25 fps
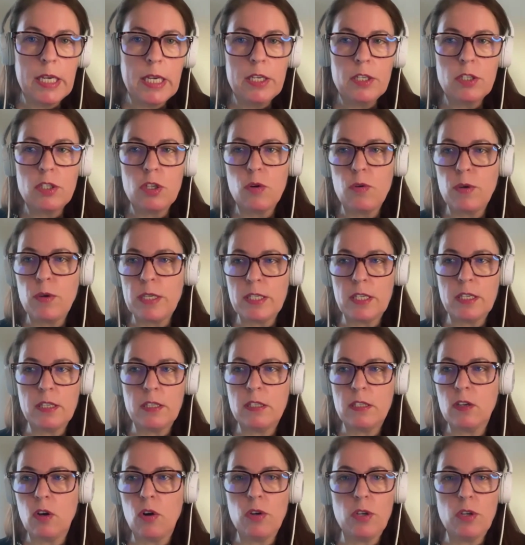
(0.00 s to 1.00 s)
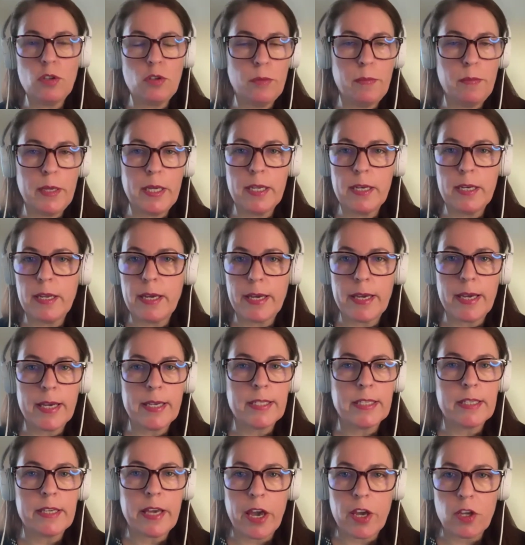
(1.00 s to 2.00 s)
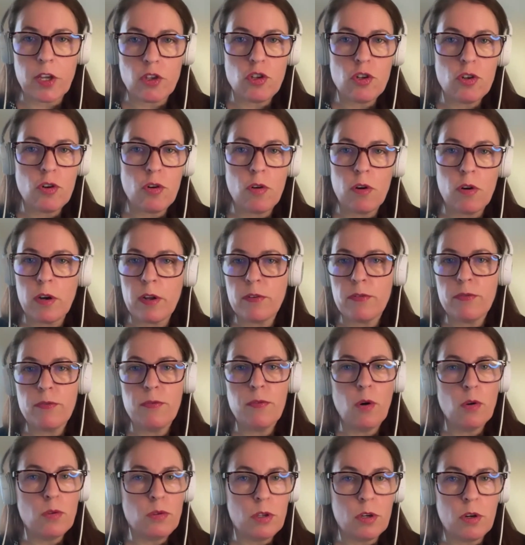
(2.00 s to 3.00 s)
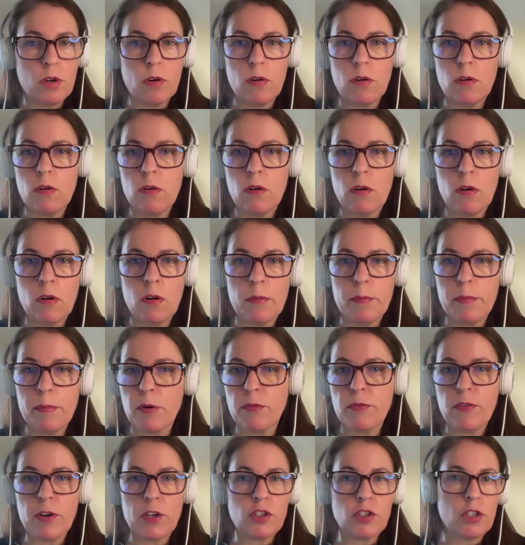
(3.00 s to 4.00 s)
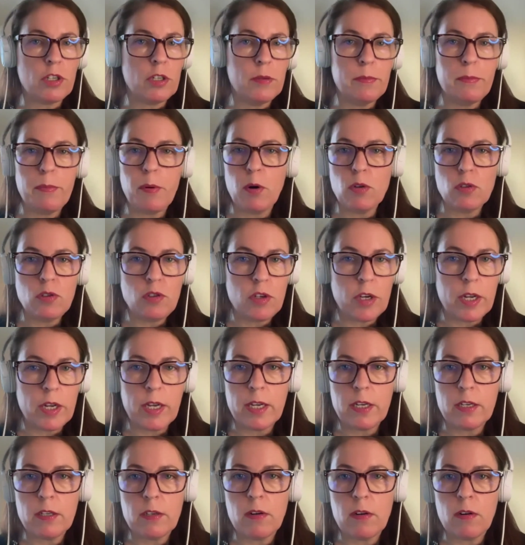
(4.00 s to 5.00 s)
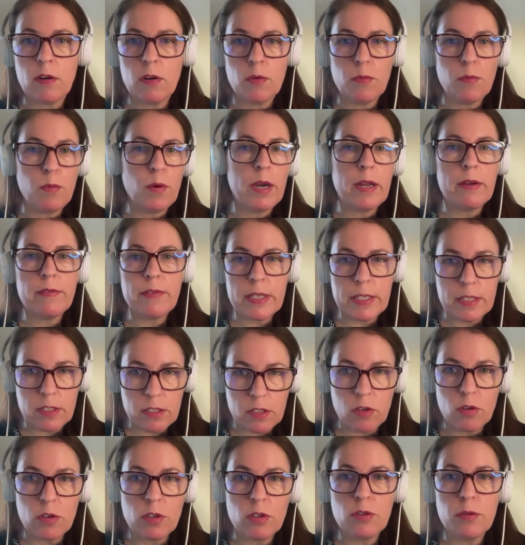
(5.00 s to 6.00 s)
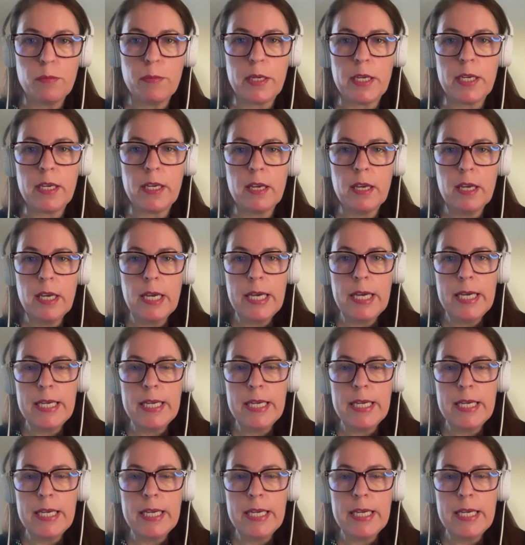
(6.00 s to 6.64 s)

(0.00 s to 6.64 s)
So is it going to be like a sketch or a photo or a professional portrait or whatever it's going to be?